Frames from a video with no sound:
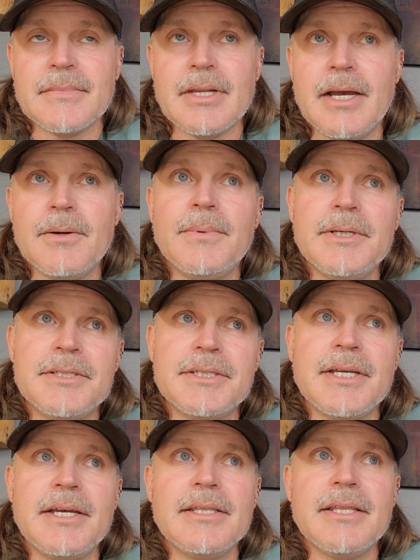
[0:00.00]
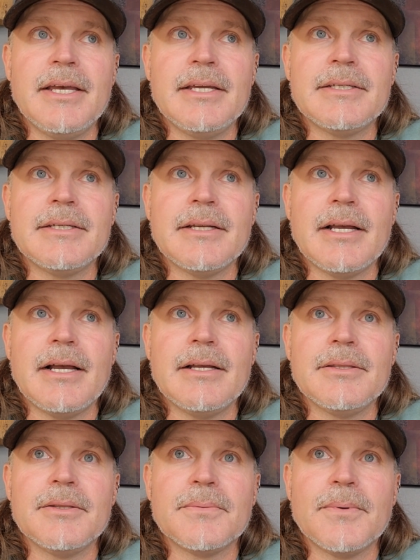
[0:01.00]
I would say that
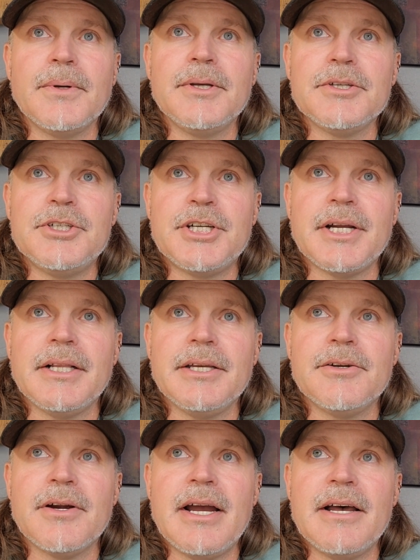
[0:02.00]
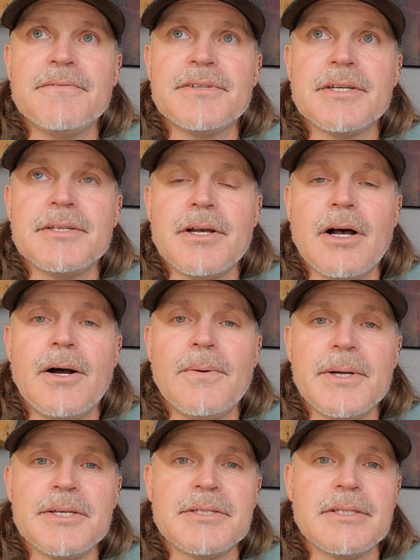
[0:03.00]
the royal jelly grafts
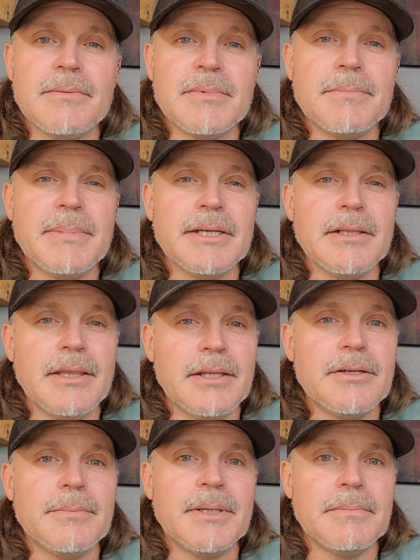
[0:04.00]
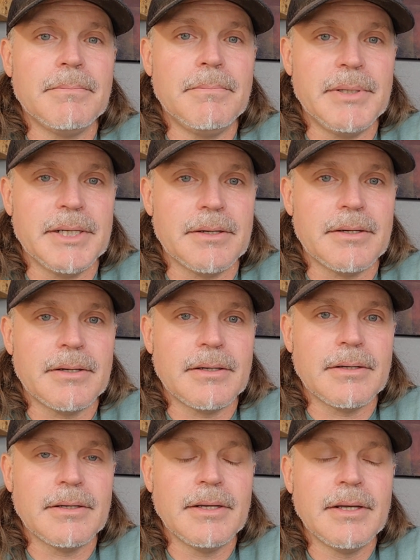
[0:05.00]
always seem to be a little bit bigger.
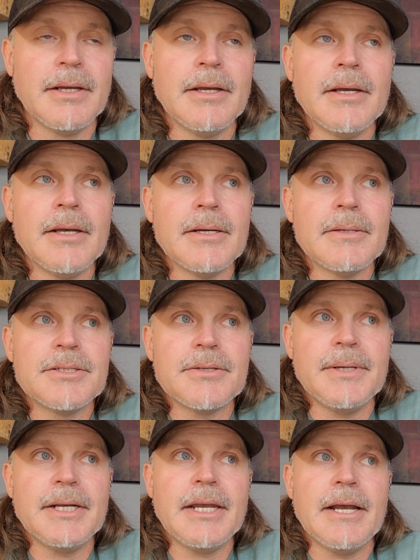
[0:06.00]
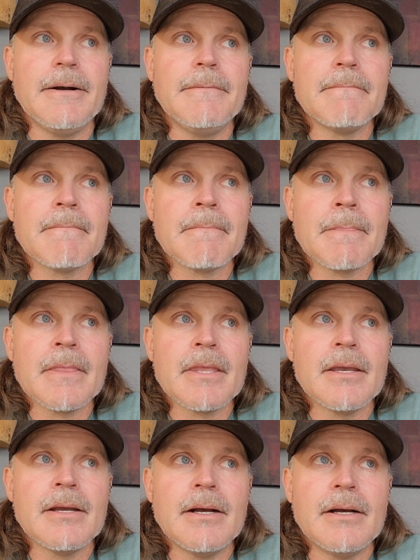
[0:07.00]
So anyhow,
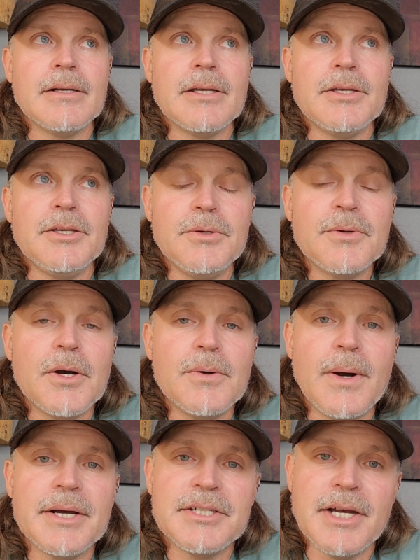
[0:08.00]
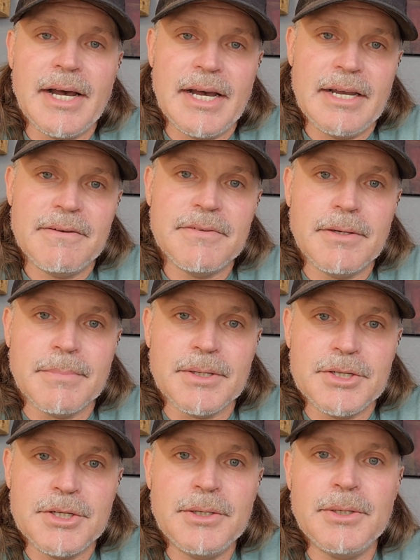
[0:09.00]
you go on to hive number
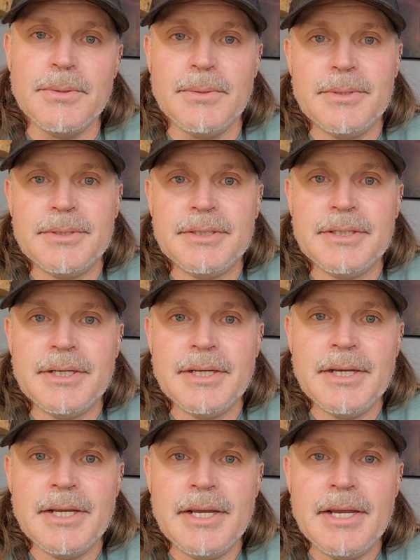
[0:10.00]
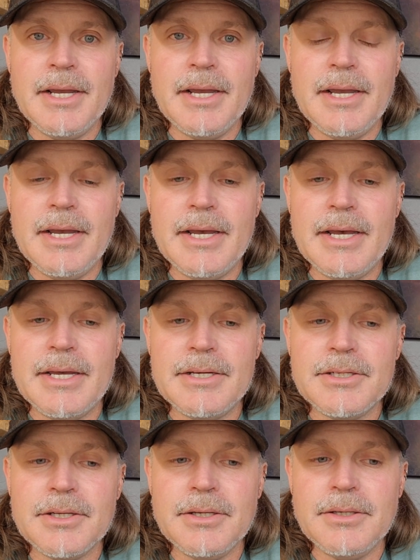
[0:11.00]
2,
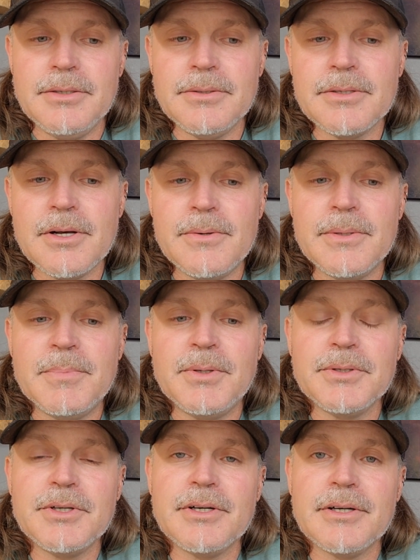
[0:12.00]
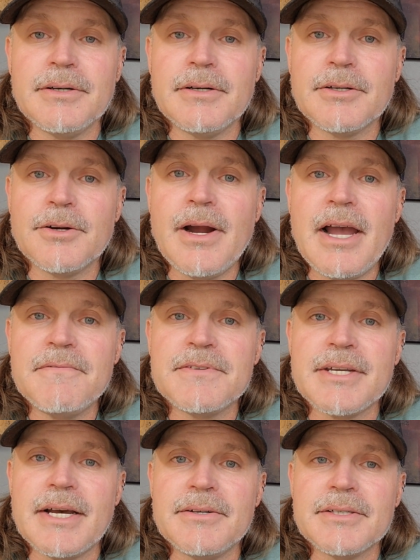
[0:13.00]
and you'll go and pull your
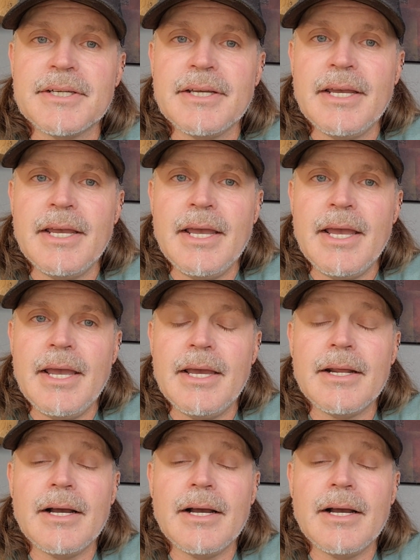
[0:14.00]
grafts out, and